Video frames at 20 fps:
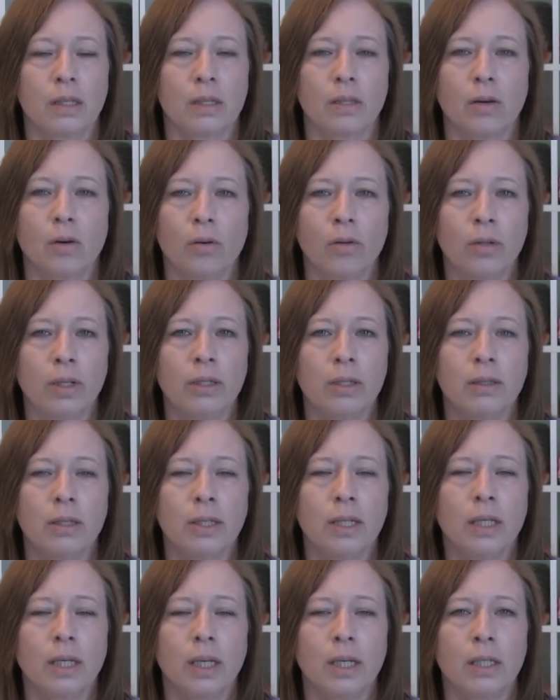The only
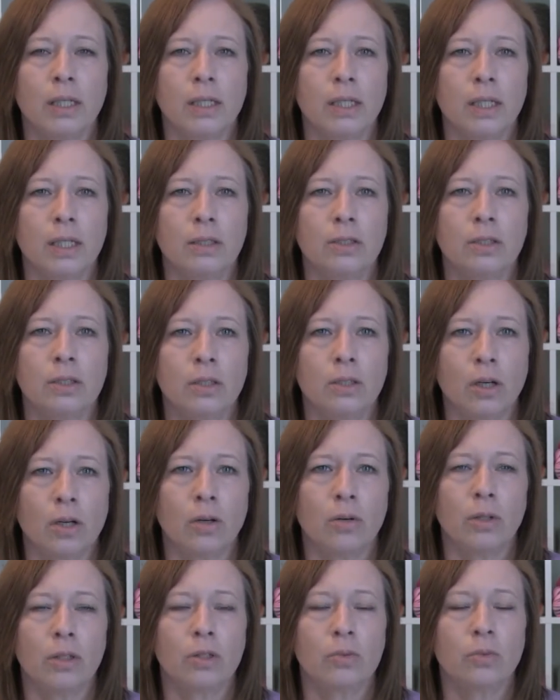thing I need to
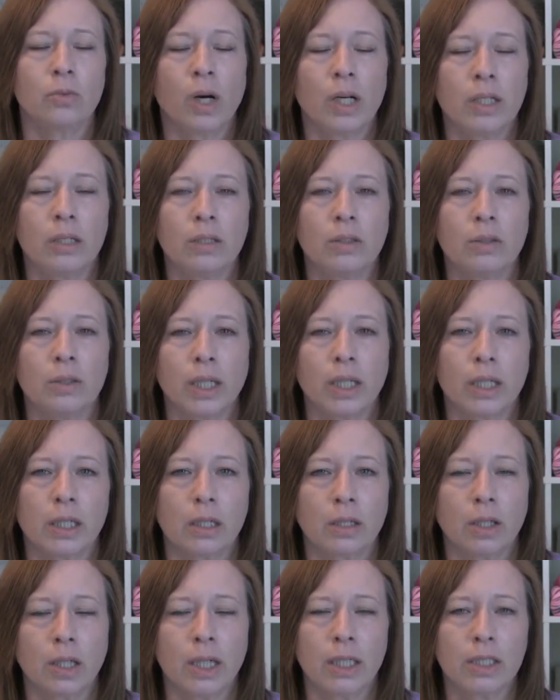know is one
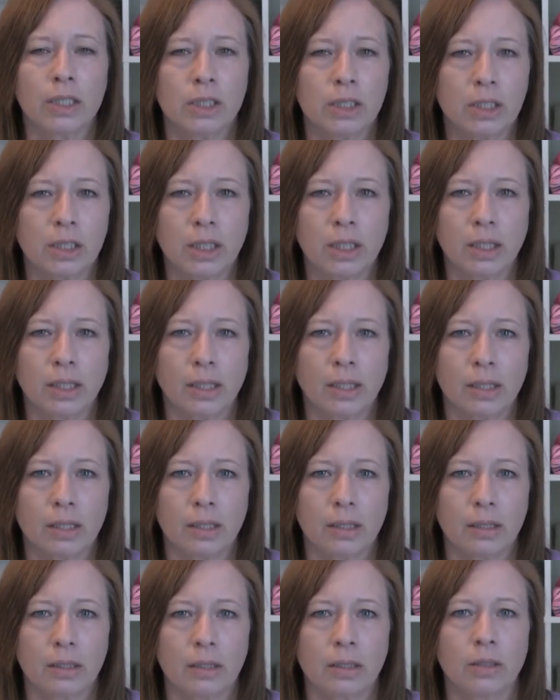quick
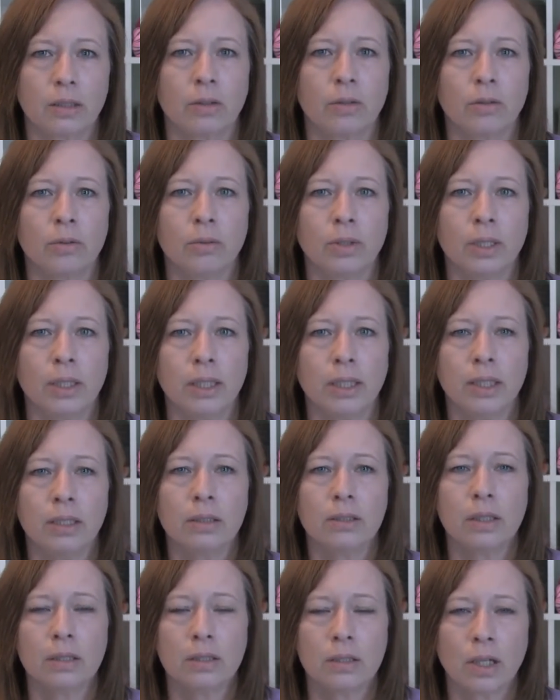question. We
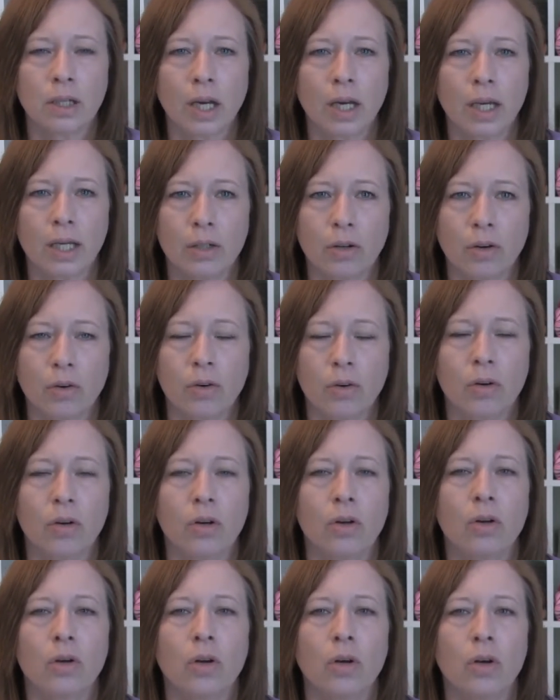need to title
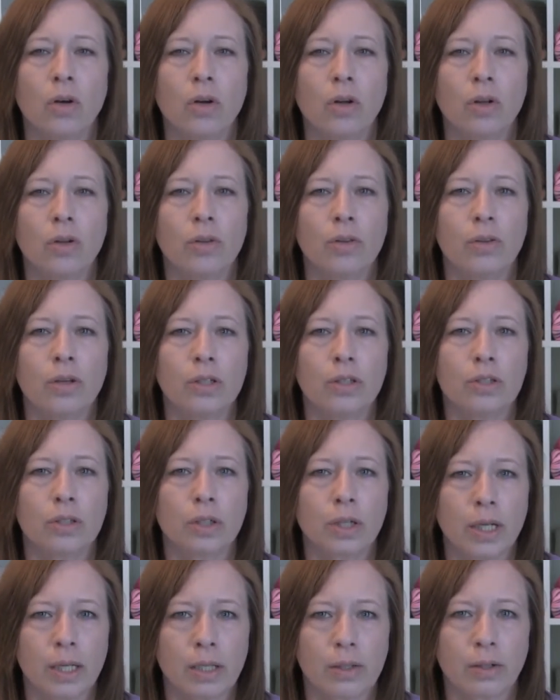the
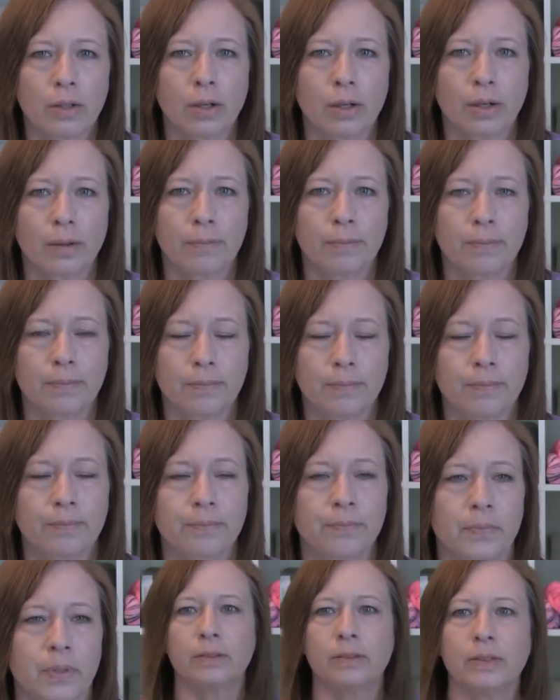trailer.
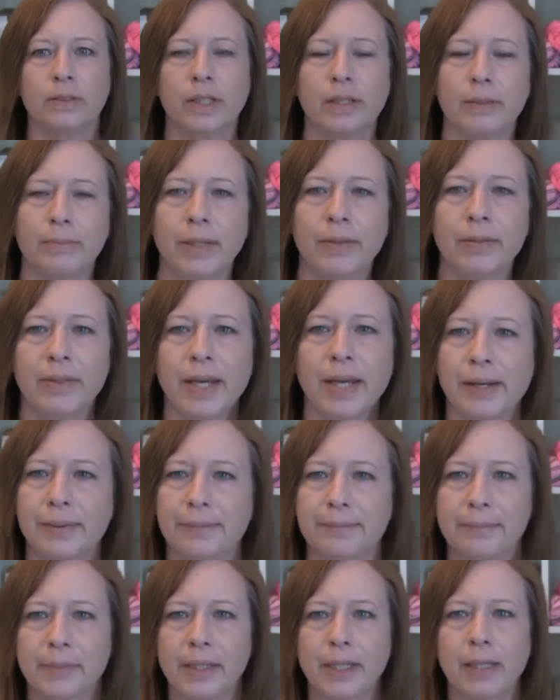Sorry about
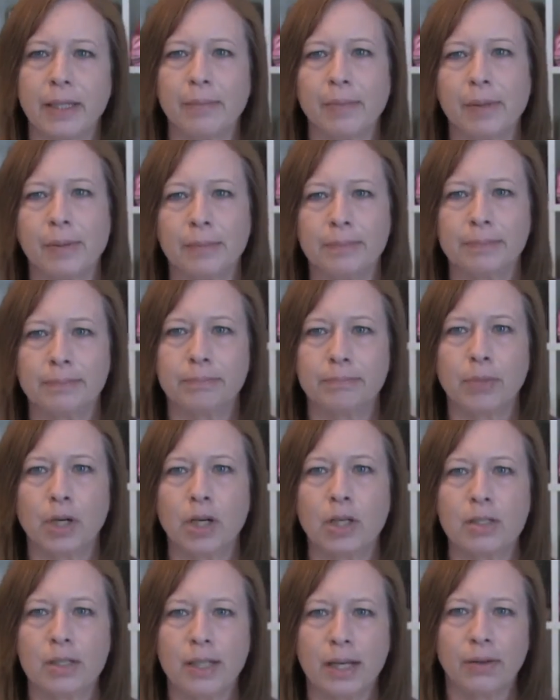that. Camera
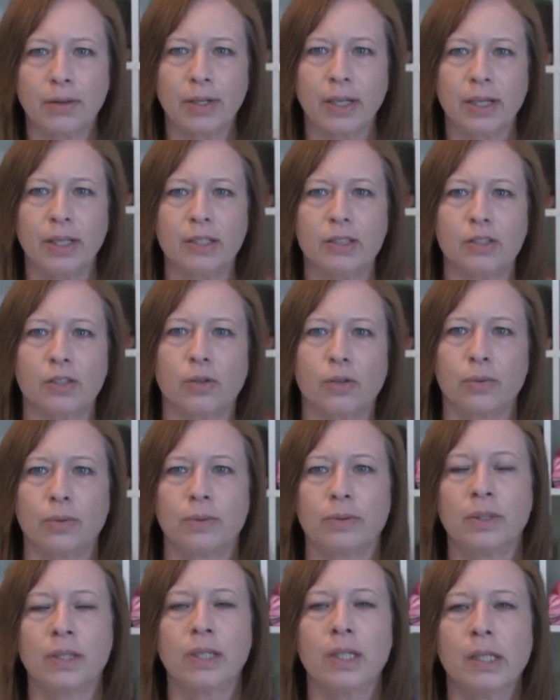paused out on its
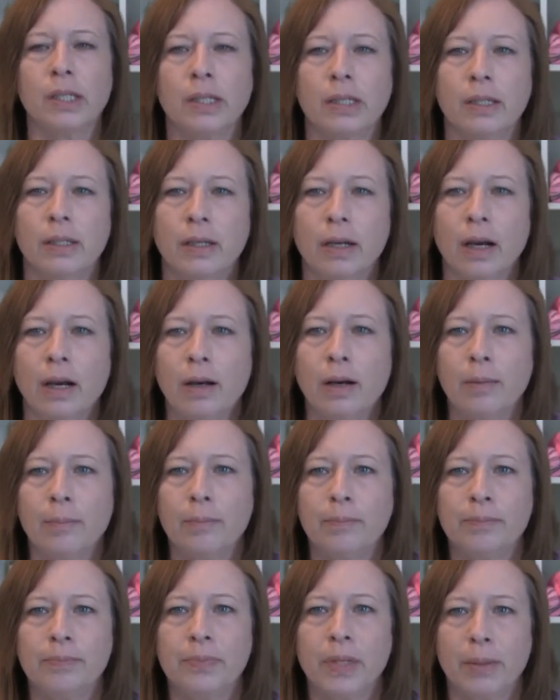own.
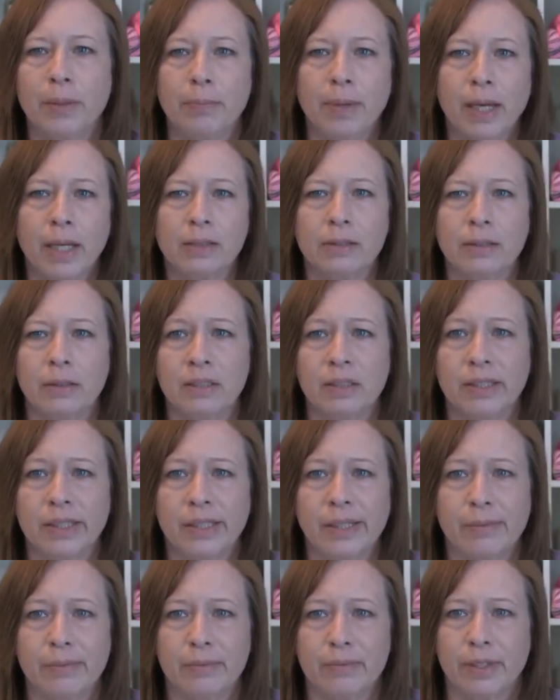Back to the
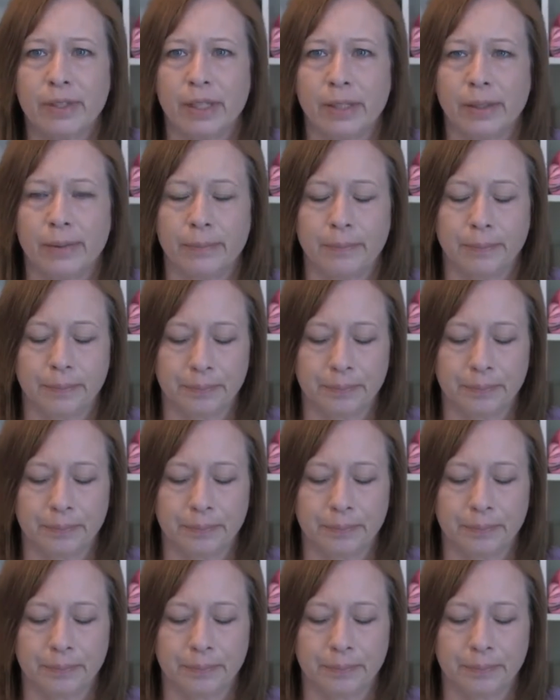DMV.